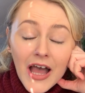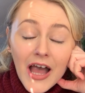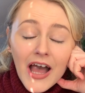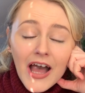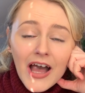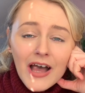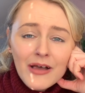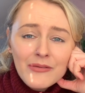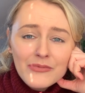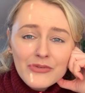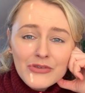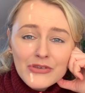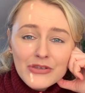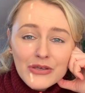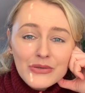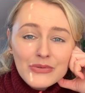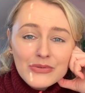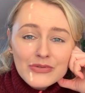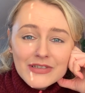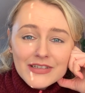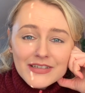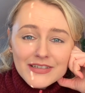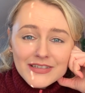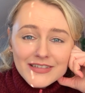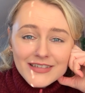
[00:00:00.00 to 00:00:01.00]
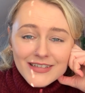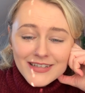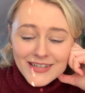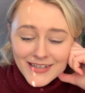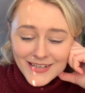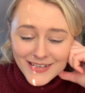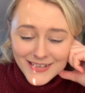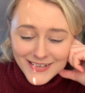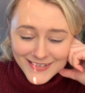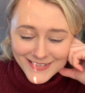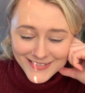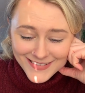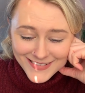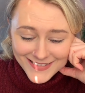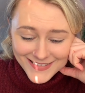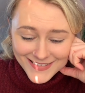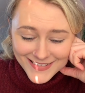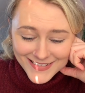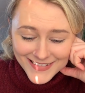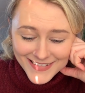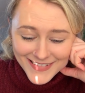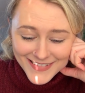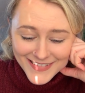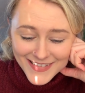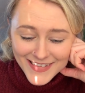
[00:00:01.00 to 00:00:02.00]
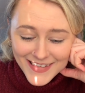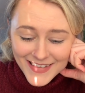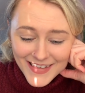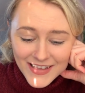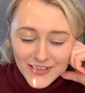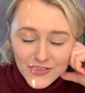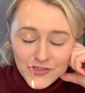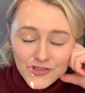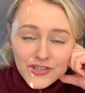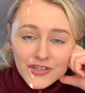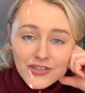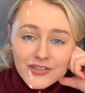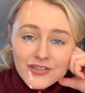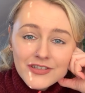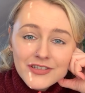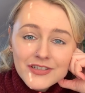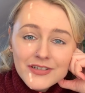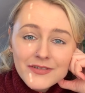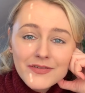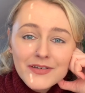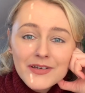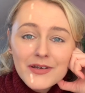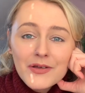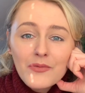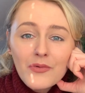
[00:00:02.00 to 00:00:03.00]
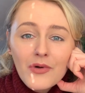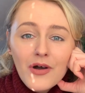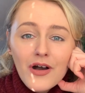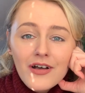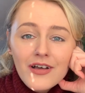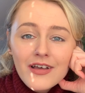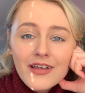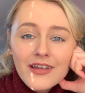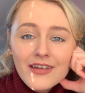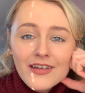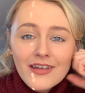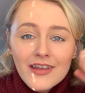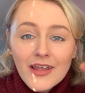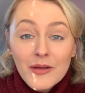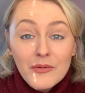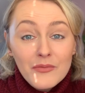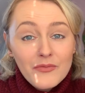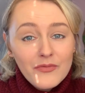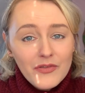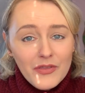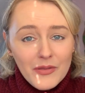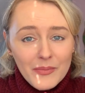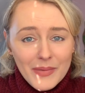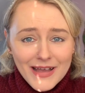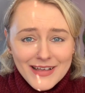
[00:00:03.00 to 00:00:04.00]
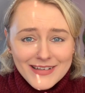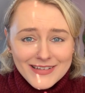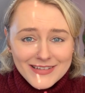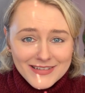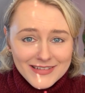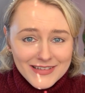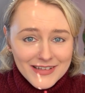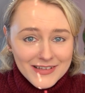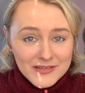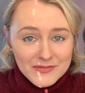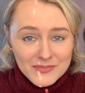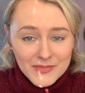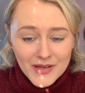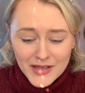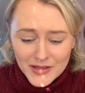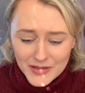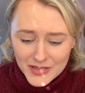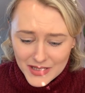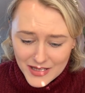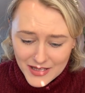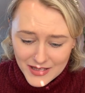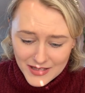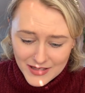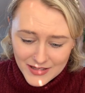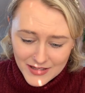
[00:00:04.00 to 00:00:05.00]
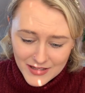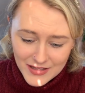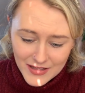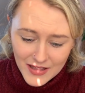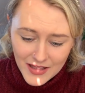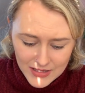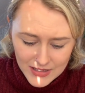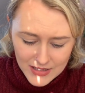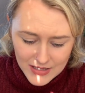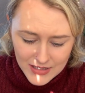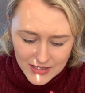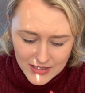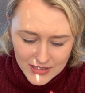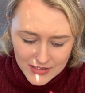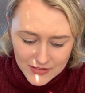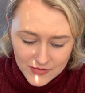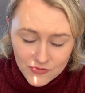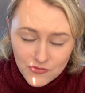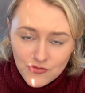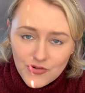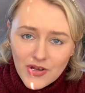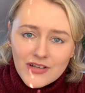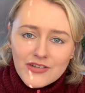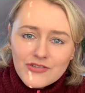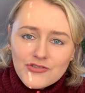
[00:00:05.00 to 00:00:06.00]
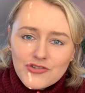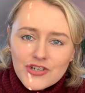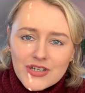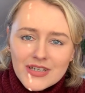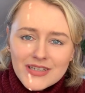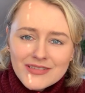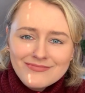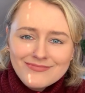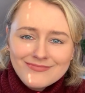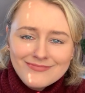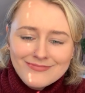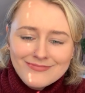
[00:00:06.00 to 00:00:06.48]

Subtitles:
I'm useless. Chuck stuff in a wok and hope for the best. That's my strategy.